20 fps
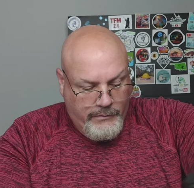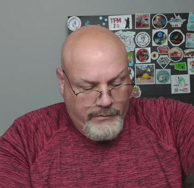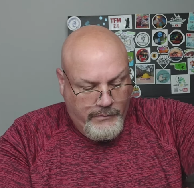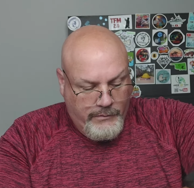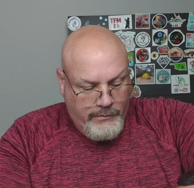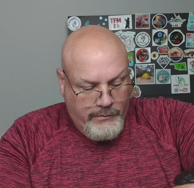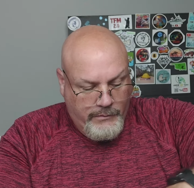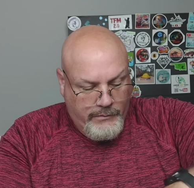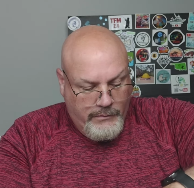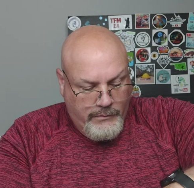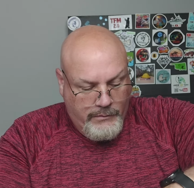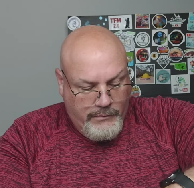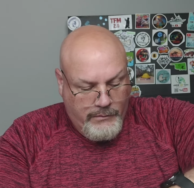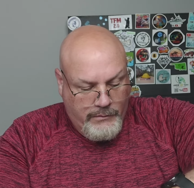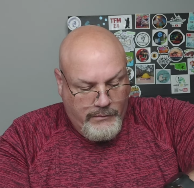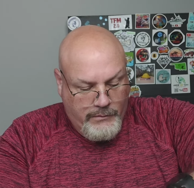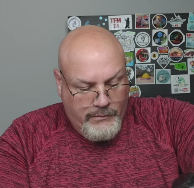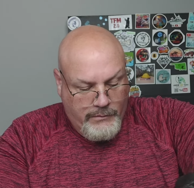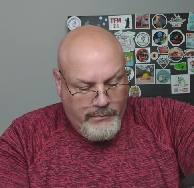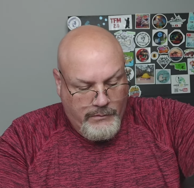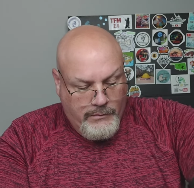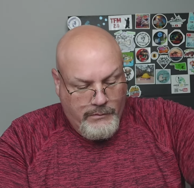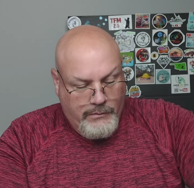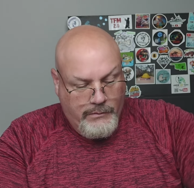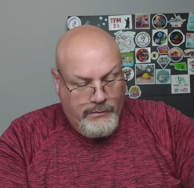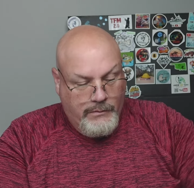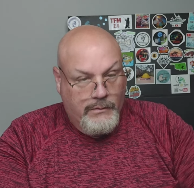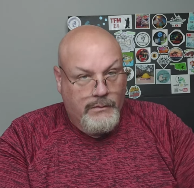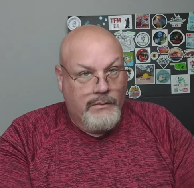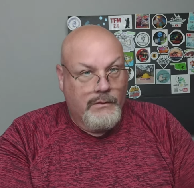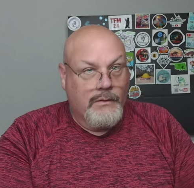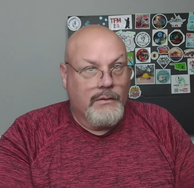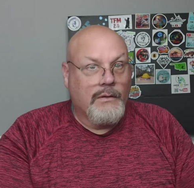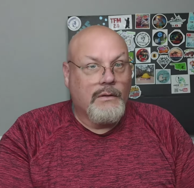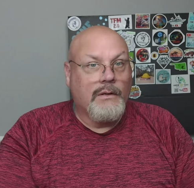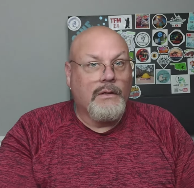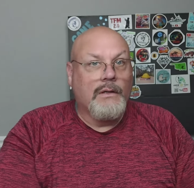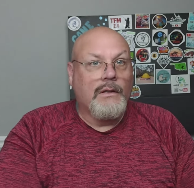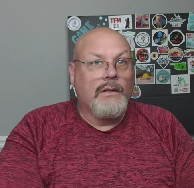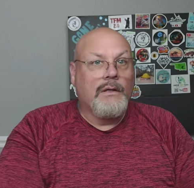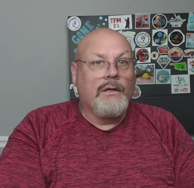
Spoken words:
Nobody speaks.